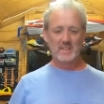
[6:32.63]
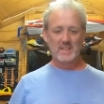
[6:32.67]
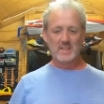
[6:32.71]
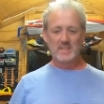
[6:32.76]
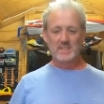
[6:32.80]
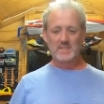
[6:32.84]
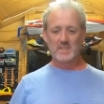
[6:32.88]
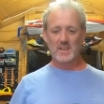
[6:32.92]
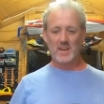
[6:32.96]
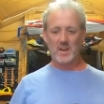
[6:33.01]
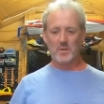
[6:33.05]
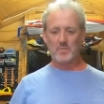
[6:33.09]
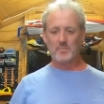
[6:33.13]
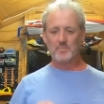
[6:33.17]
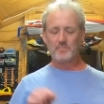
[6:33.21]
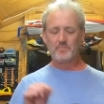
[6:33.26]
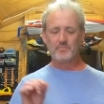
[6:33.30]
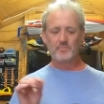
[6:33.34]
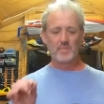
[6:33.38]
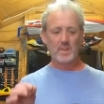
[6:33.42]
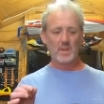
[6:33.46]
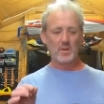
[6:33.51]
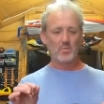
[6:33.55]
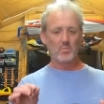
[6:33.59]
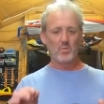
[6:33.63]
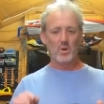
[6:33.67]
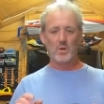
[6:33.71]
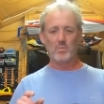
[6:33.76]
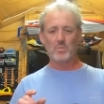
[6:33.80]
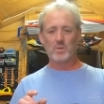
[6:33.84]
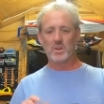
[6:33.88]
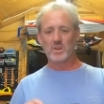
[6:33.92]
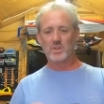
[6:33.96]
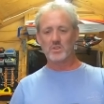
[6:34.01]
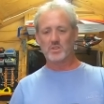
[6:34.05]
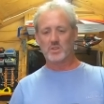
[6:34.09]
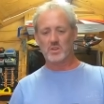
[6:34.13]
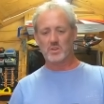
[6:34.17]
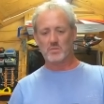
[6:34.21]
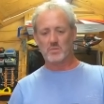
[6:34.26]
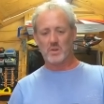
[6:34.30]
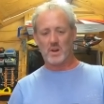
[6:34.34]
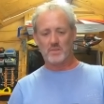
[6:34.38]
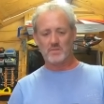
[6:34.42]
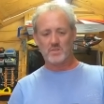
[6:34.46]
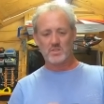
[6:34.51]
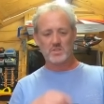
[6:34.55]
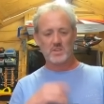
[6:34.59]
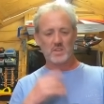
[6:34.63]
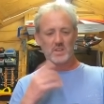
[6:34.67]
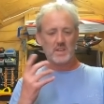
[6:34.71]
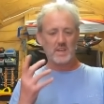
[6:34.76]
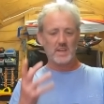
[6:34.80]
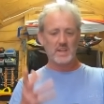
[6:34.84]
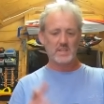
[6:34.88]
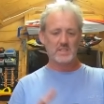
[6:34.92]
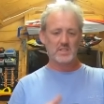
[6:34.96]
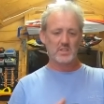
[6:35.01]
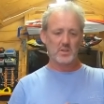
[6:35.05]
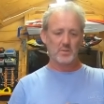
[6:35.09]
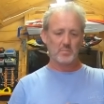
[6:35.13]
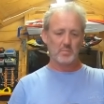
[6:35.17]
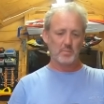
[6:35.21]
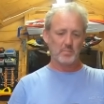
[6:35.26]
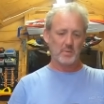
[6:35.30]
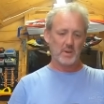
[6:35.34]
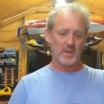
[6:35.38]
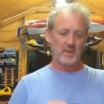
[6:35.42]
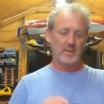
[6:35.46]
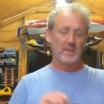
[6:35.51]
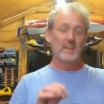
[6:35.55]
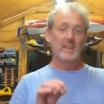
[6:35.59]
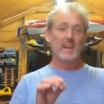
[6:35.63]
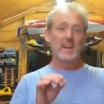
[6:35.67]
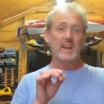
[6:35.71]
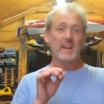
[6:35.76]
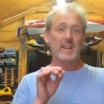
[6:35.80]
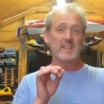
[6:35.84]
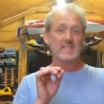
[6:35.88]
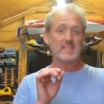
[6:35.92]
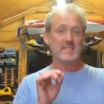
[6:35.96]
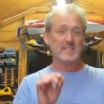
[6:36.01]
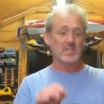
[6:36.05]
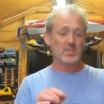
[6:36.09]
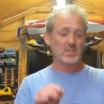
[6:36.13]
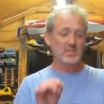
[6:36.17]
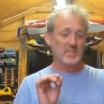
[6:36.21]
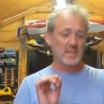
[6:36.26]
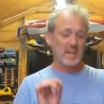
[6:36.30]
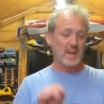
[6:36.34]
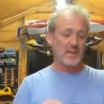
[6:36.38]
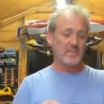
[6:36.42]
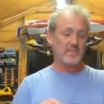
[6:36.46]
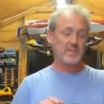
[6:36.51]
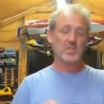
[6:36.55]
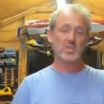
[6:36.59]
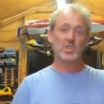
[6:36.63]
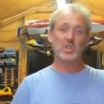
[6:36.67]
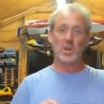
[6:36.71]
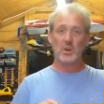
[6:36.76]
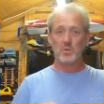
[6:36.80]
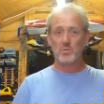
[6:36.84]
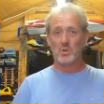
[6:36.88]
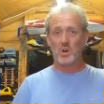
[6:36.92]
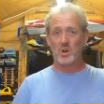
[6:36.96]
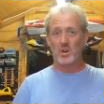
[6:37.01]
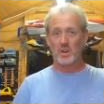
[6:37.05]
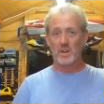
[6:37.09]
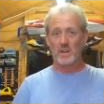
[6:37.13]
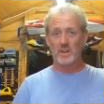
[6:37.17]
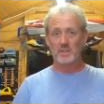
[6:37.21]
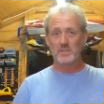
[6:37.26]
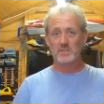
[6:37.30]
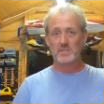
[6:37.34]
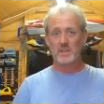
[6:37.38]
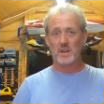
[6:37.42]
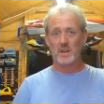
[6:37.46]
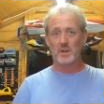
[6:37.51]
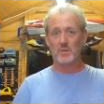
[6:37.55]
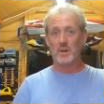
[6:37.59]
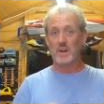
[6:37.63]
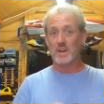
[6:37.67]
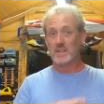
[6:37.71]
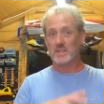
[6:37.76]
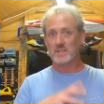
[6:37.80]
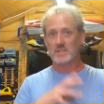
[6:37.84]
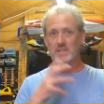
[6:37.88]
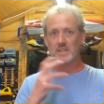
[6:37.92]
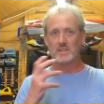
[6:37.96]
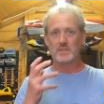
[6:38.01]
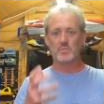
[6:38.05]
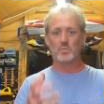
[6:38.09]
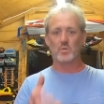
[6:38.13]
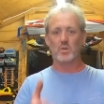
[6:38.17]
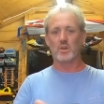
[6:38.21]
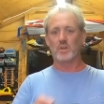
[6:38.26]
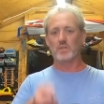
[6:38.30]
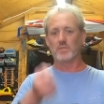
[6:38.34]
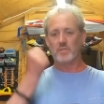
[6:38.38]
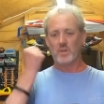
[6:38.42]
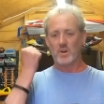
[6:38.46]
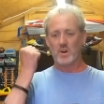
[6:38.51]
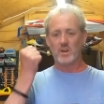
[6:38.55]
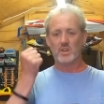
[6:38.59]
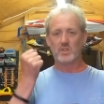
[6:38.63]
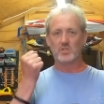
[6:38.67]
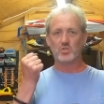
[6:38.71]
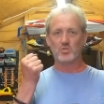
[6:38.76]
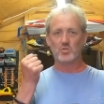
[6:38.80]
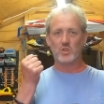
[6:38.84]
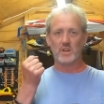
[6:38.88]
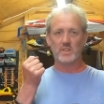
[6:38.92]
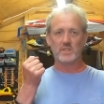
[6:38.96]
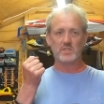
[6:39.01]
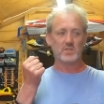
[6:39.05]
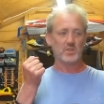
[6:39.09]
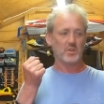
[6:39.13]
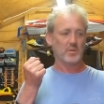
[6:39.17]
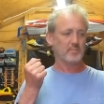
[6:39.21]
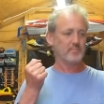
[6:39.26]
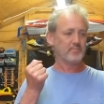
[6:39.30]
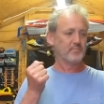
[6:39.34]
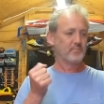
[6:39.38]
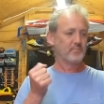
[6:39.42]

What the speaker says: So what I'm going to do, I'm just going to heat it up a bit. It doesn't have a choke on it, so hence that's why it fired straight up.